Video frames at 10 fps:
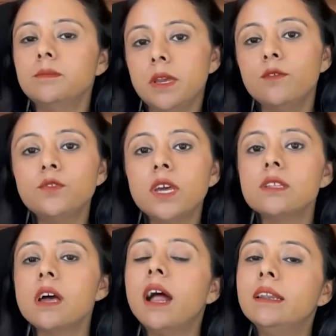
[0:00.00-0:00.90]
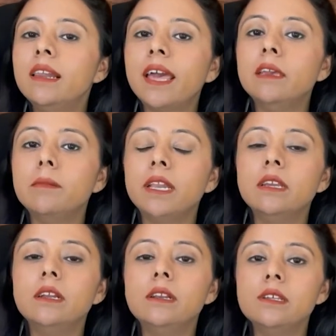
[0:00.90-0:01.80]
if there is an underlying
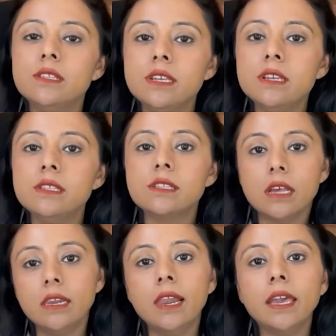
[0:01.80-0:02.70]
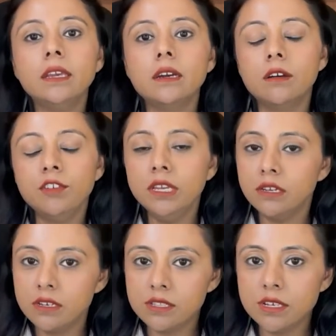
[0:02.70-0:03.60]
medical disease like
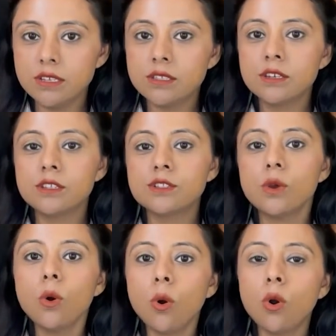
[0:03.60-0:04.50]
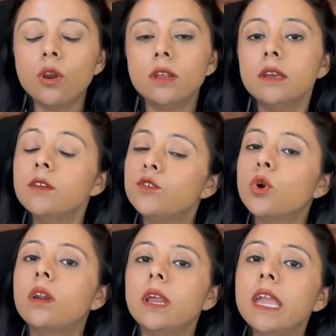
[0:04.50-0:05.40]
renal diseases, or if you
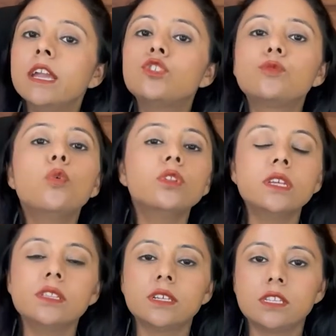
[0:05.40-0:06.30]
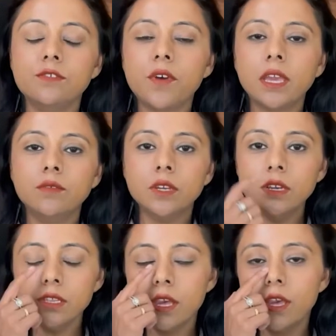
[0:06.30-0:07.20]
are aged more than 65
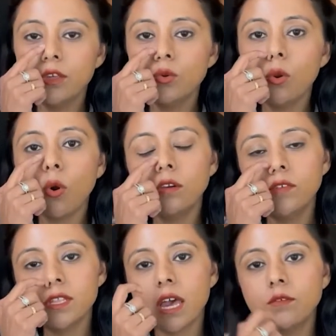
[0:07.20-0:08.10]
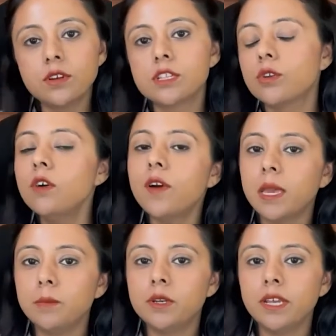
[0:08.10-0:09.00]
years, you will always have a risk of
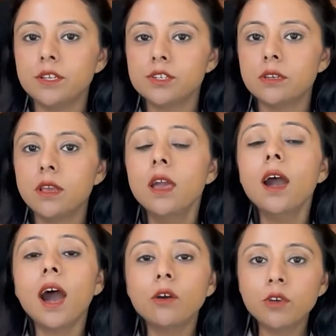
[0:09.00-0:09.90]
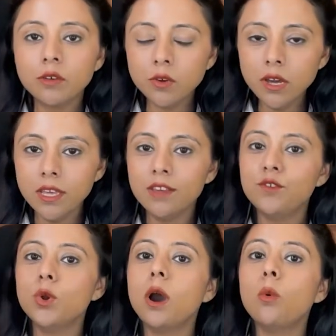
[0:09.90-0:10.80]
hypertension. However, if
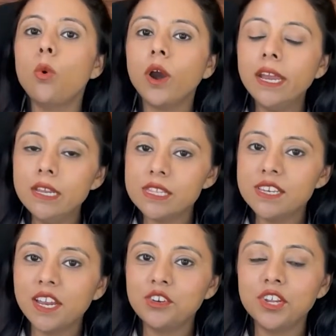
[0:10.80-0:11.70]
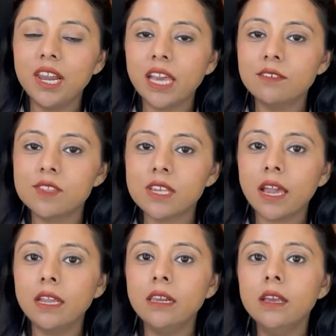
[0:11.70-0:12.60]
you avoid sedentary
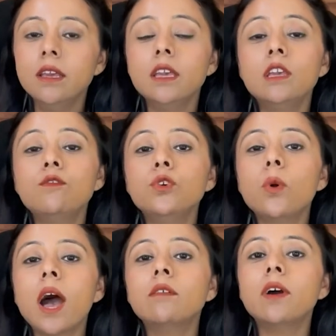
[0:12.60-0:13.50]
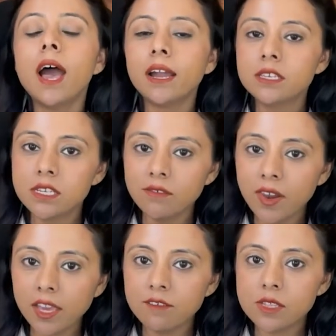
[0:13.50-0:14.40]
lifestyle, if you have an active
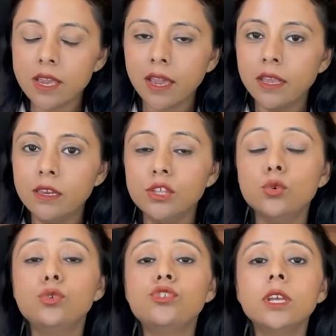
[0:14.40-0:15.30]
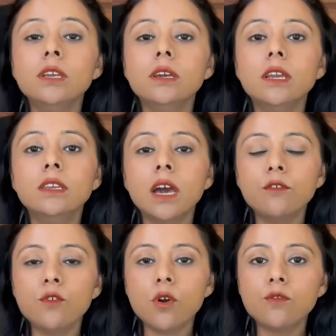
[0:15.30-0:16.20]
lifestyle, you drink
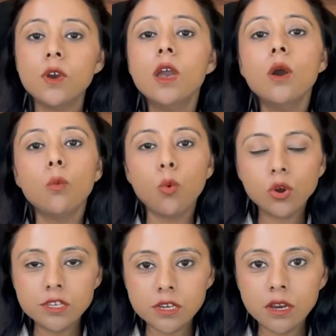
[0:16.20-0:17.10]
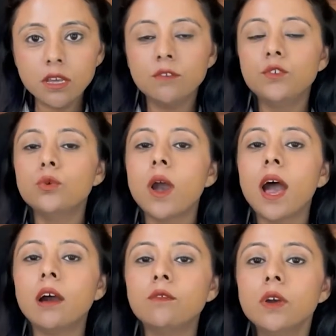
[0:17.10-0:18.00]
enough of water, if you
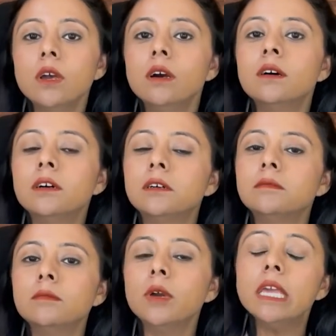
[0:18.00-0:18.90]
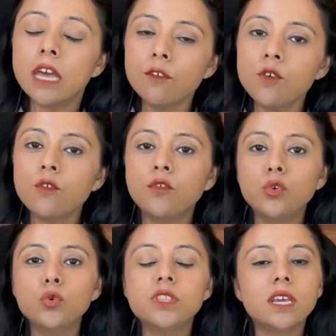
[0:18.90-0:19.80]
have enough of
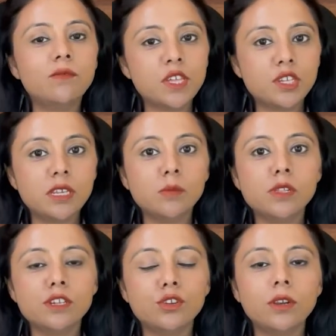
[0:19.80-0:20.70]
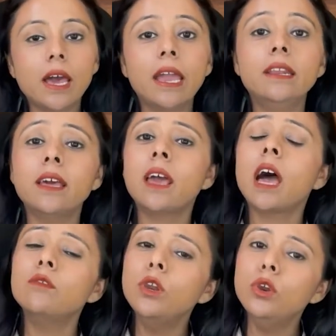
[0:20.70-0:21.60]
fruits and vegetables in your diet and
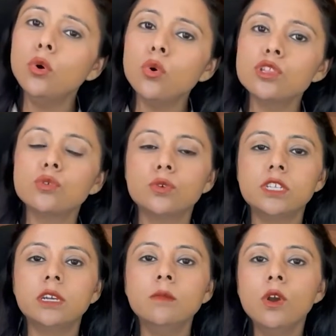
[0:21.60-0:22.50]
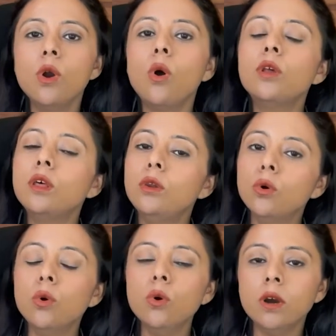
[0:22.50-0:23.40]
have a low sodium or a
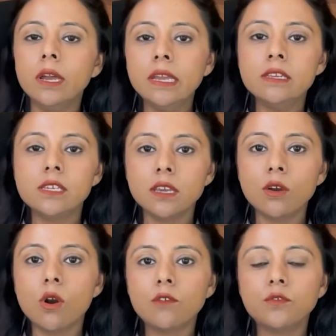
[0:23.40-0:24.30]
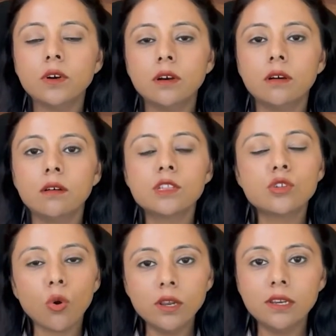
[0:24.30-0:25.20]
low intake of
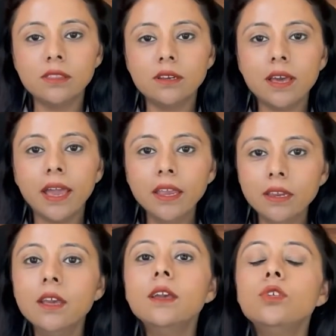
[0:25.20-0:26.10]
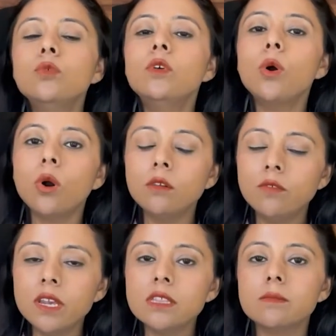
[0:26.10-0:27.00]
salt in the diet, you will
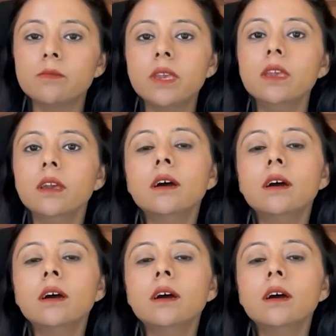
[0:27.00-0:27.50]
always be